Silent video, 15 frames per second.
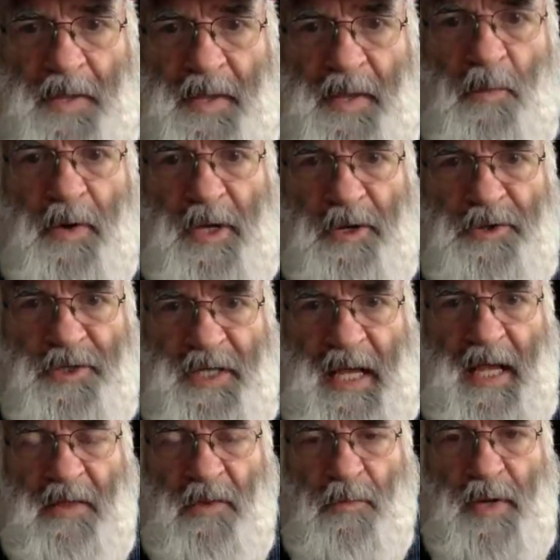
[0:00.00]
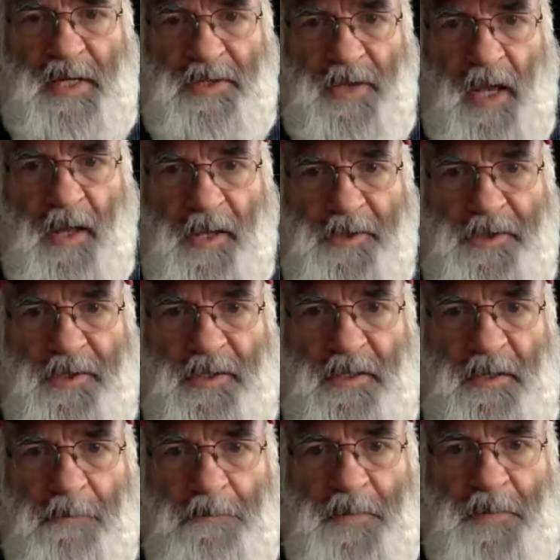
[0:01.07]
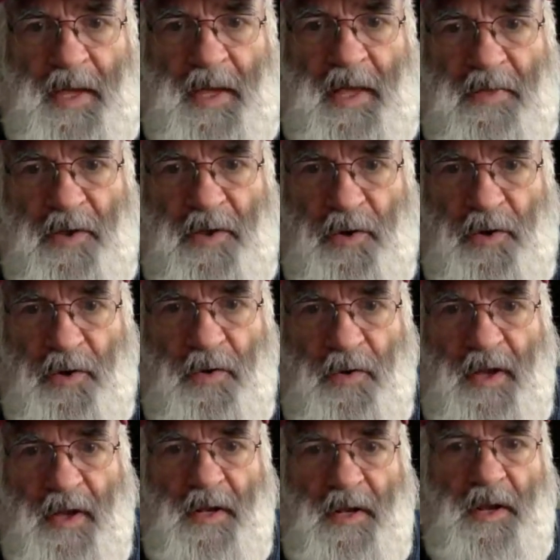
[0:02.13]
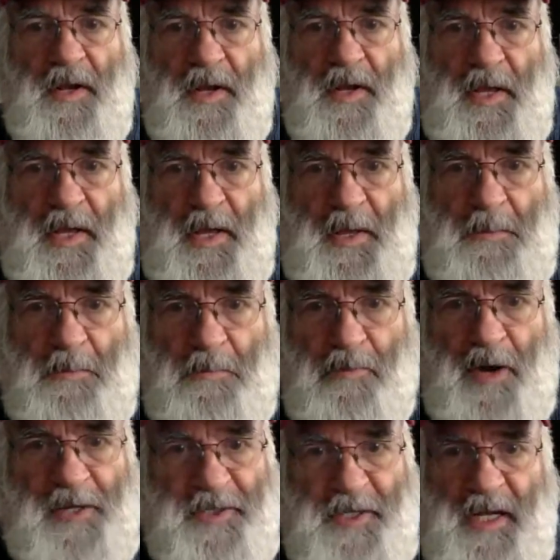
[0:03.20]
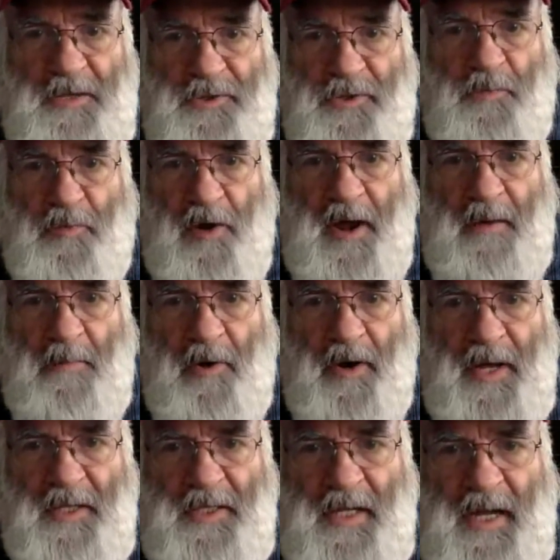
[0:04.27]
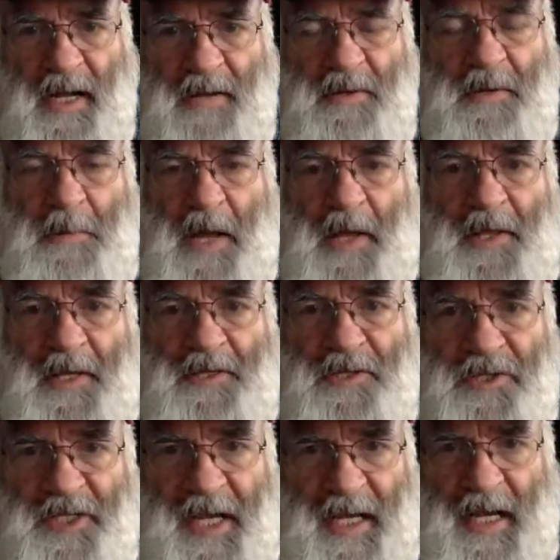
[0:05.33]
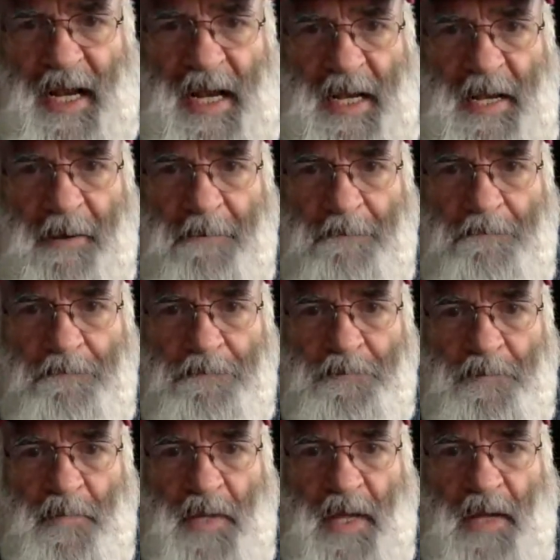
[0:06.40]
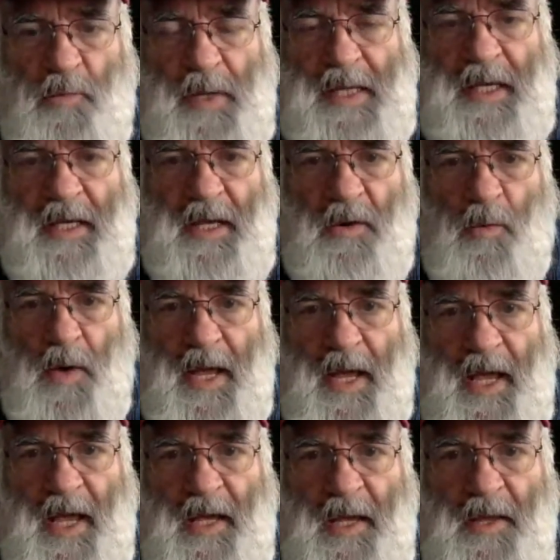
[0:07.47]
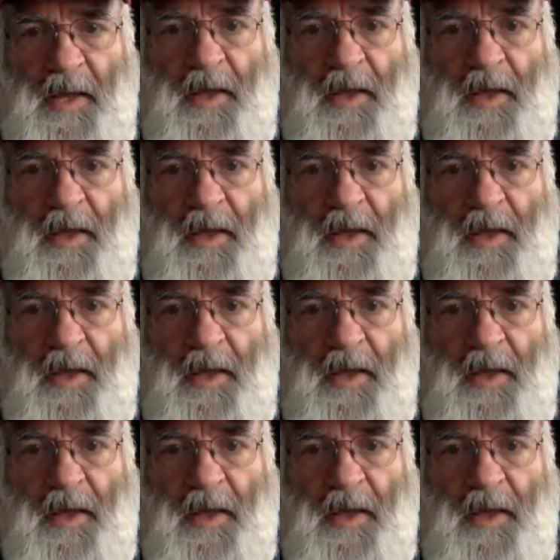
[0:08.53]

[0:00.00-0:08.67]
well, you're seeing the results in the current presidential primary. Isn't it sickening? And we can get away